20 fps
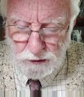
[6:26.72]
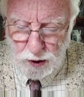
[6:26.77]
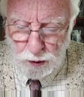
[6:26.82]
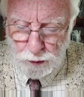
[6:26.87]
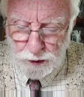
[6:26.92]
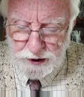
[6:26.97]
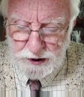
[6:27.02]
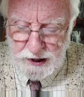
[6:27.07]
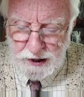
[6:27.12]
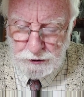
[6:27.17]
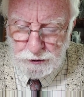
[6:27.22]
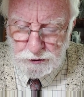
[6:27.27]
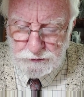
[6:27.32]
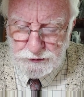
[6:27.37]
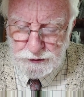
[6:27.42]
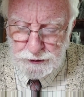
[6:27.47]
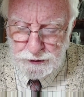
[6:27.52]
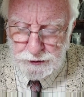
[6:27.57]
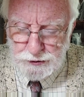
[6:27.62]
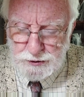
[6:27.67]
When I look
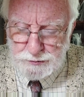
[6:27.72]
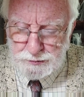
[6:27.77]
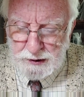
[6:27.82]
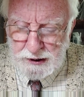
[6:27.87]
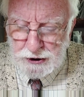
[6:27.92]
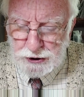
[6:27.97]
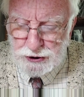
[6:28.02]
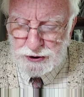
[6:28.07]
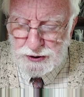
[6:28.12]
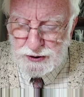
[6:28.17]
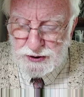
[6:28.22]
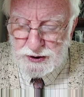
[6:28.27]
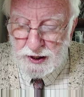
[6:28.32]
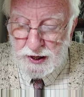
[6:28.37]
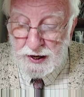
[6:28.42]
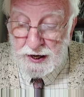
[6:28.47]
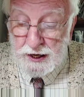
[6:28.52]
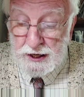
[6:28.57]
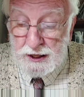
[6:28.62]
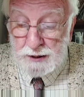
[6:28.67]
for those passions,
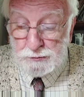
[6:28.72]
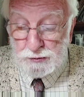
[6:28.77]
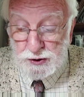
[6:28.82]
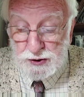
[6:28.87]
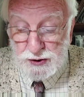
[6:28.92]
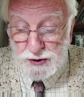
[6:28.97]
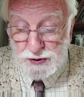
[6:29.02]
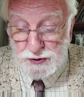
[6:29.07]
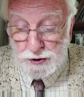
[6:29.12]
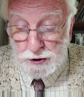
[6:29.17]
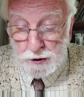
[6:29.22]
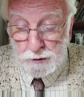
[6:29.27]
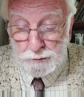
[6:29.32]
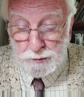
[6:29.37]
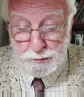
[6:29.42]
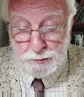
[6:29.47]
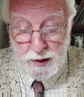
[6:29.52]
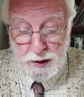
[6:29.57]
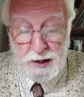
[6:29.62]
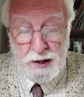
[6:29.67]
I am
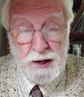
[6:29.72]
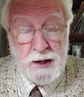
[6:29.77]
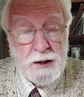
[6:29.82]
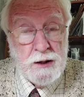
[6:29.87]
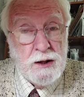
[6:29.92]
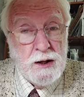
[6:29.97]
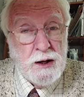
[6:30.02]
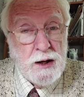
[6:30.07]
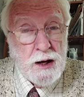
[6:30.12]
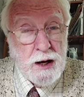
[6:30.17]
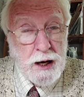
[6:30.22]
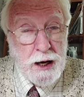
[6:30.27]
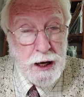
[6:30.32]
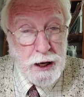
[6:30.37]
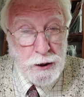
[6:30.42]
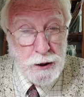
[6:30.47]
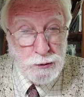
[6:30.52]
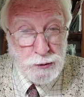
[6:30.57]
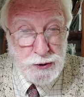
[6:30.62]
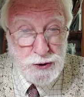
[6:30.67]
disturbed by
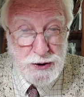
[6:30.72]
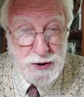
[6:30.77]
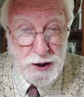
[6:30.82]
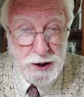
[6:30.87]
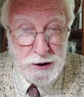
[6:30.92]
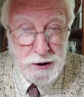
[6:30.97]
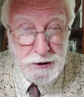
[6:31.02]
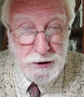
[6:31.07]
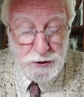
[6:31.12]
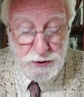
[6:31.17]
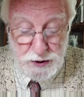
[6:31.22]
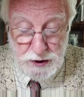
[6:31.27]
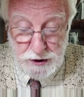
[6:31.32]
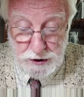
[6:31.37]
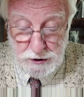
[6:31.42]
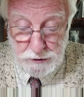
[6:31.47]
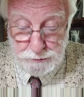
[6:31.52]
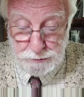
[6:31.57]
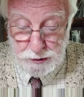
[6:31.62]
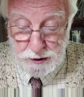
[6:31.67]
how dark they
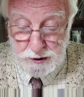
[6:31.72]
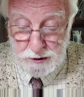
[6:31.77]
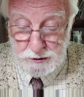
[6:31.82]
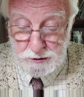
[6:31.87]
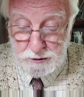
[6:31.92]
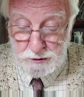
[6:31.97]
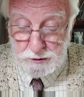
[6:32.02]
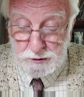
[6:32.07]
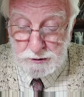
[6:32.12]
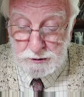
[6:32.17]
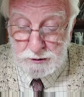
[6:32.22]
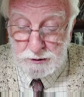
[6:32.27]
appear.